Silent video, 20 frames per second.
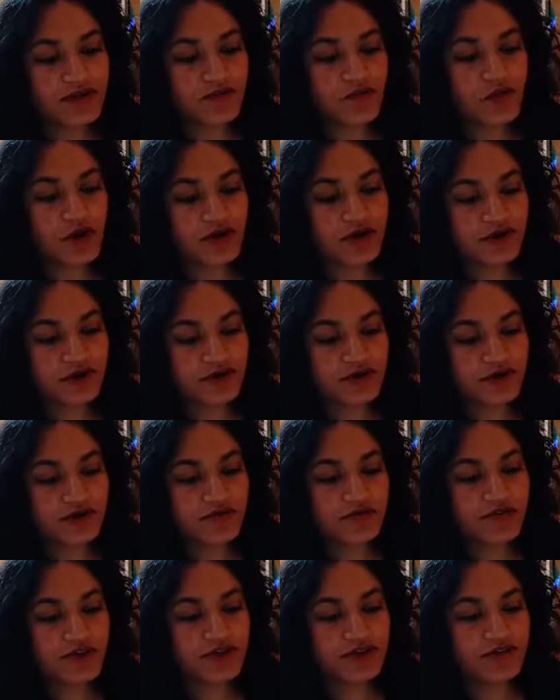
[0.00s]
waters
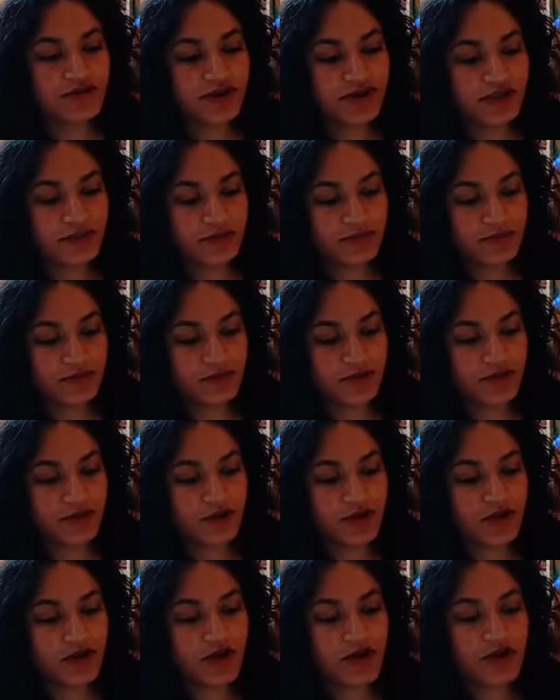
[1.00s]
of its realm.
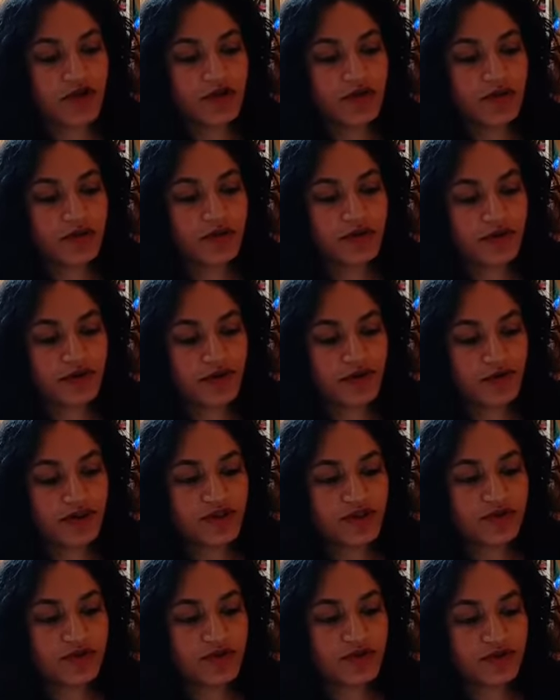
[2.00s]
Bored with
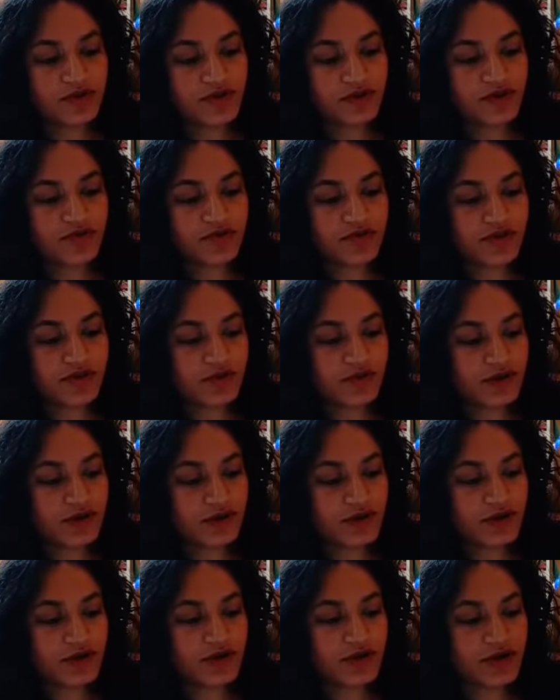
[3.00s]
the beauty of his
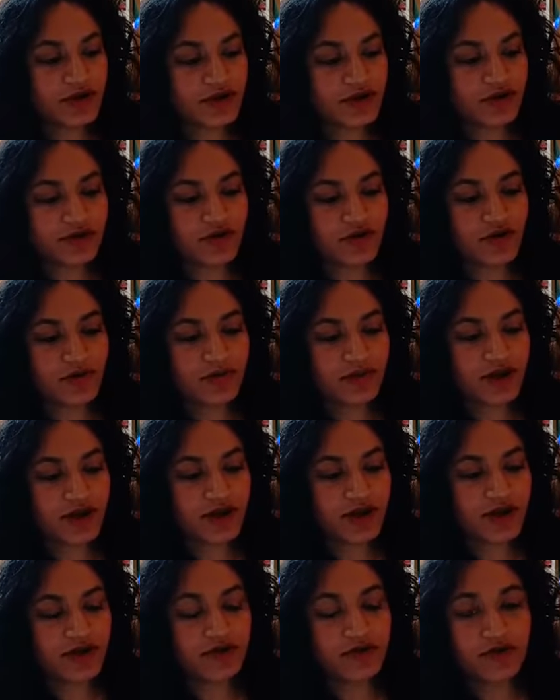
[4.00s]
world, he dropped by
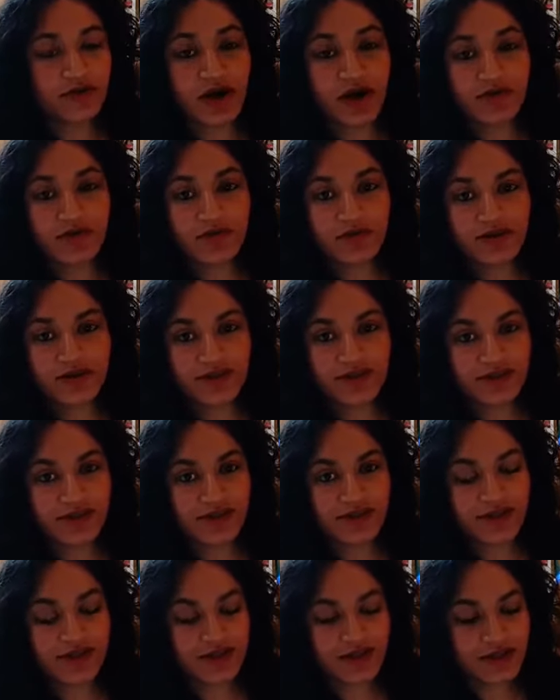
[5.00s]
into ours to
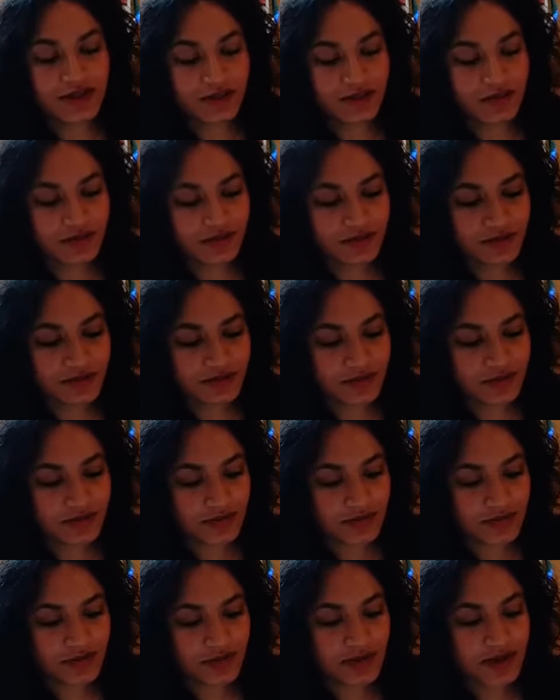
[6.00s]
say hello.
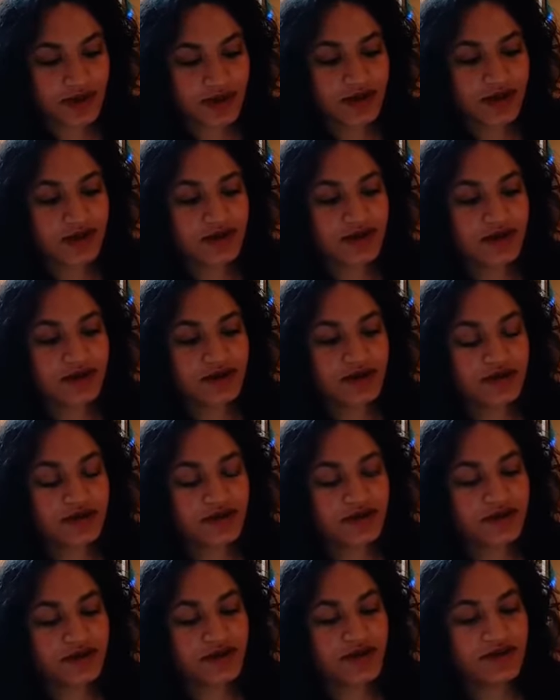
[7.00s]

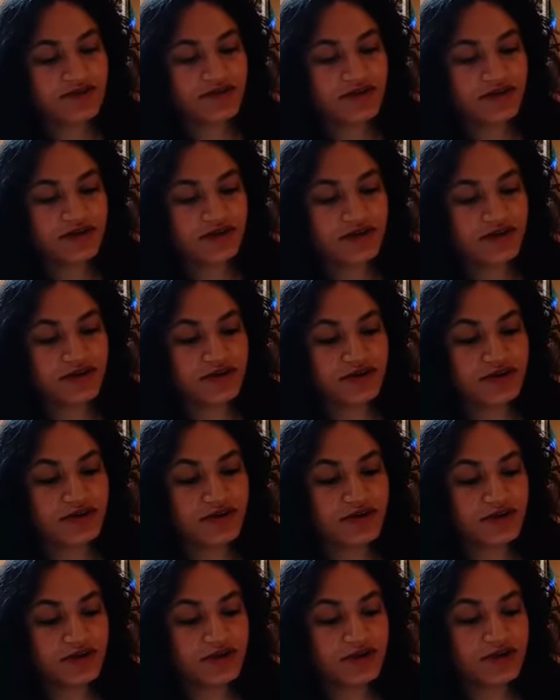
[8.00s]
Year after
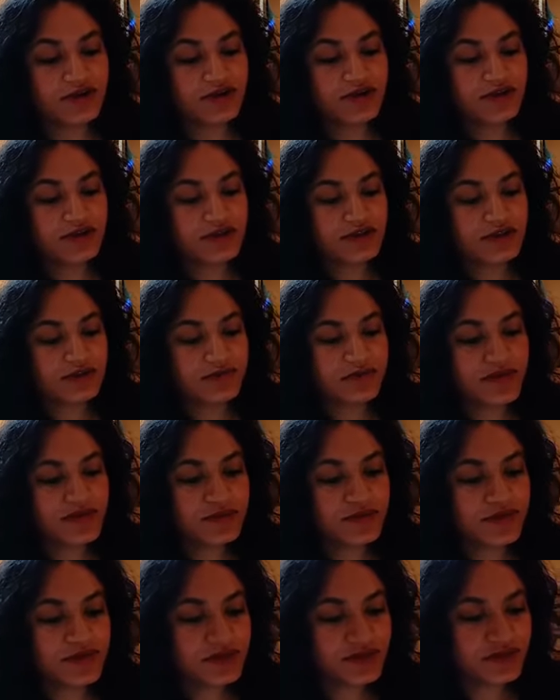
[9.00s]
year, the
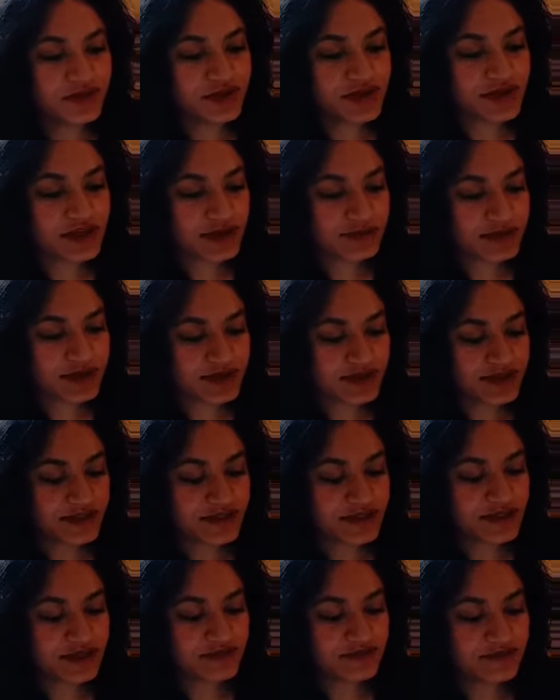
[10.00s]
peepul tree kept us
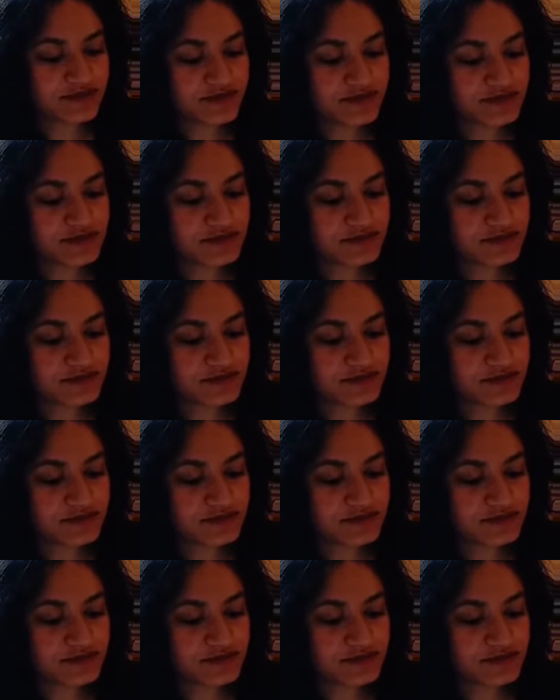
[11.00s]
safe.